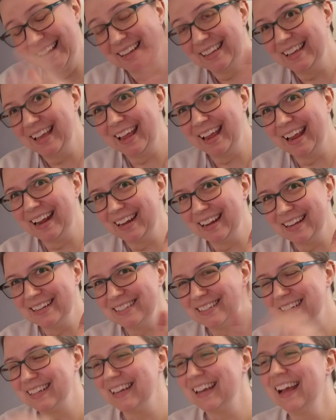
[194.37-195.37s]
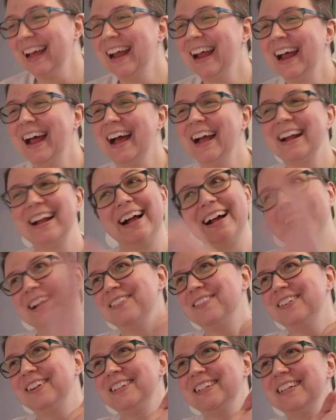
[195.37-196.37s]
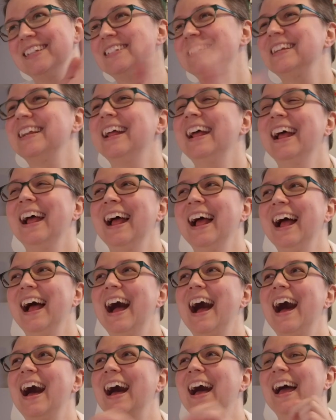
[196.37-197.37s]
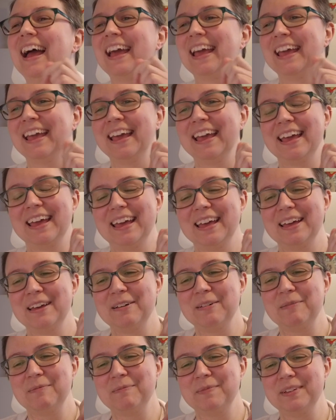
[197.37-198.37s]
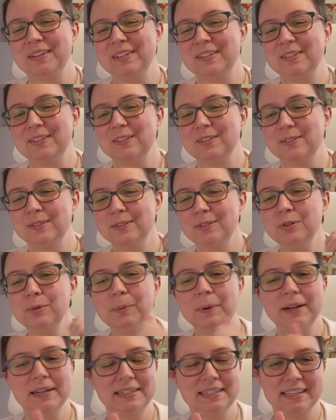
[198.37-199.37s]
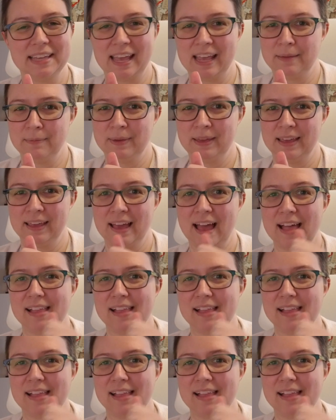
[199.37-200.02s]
Yay, ADHD. Got off on a tangent. I am super into gaming.